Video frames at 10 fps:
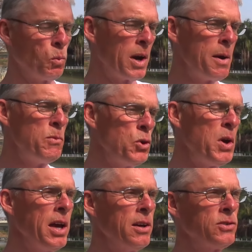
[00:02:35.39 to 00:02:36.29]
What I'm
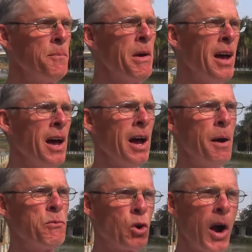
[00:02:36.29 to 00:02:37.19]
doing is I'm
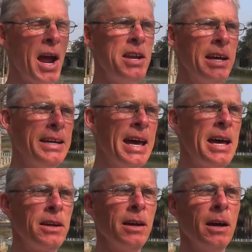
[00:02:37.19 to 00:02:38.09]
trying to
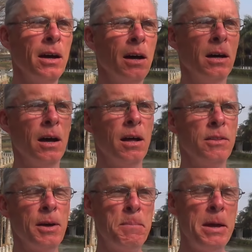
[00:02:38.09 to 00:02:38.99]
get
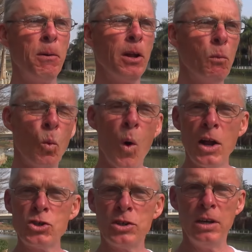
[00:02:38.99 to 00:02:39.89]
the people that
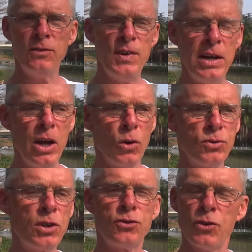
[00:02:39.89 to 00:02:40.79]
watch these
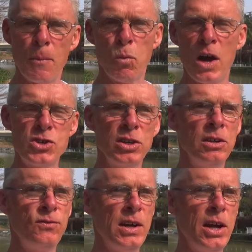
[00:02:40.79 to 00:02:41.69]
videos to stop watching
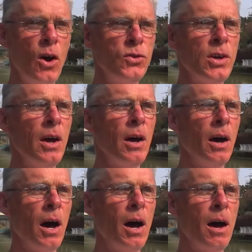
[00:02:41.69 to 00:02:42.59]
these videos,
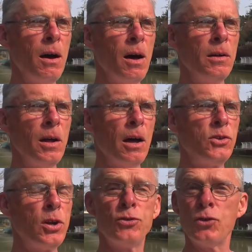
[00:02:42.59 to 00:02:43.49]

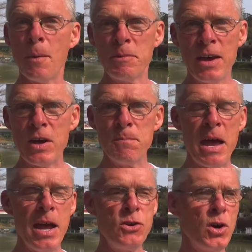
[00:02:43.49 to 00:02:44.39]
to stop giving
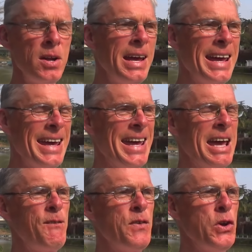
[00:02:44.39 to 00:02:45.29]
Patreon.
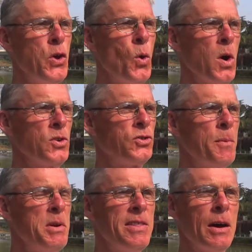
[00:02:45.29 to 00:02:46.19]
If you're
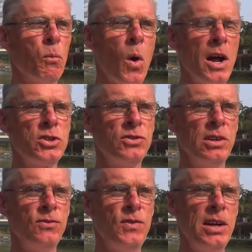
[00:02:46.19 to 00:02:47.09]
somebody that watches
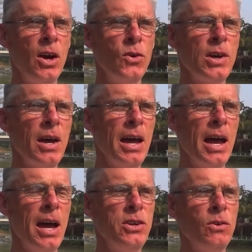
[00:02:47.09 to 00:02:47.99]
these videos
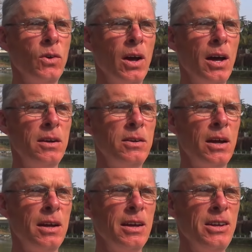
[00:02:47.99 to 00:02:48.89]
and
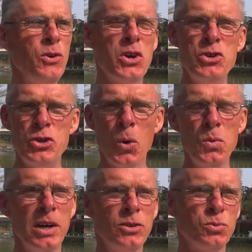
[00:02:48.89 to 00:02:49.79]
you
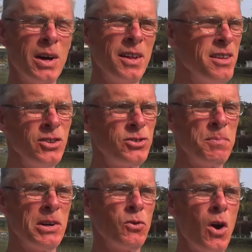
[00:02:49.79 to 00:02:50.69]
condone this, well, then there's
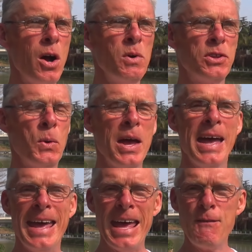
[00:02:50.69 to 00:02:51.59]
something wrong with you.
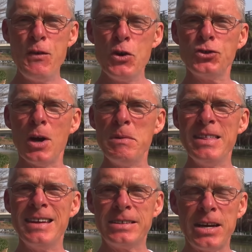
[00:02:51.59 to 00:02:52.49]
If you're
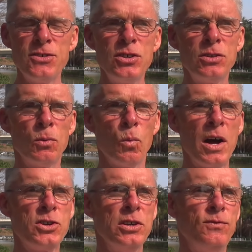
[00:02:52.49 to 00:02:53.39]
somebody that doesn't
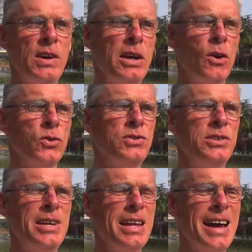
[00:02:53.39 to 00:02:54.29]
watch these videos
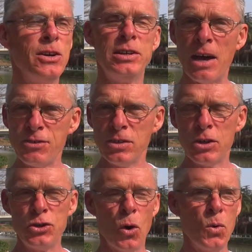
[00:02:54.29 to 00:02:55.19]
and doesn't
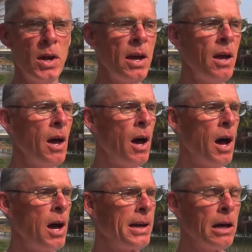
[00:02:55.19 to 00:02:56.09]
condone it,
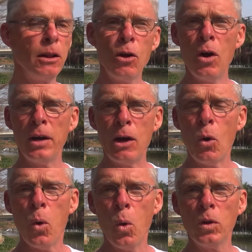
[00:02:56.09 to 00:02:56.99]
get
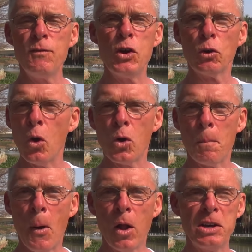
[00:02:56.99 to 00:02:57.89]
a hold of your
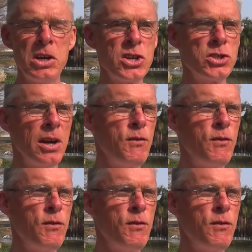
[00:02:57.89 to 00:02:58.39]
local politician.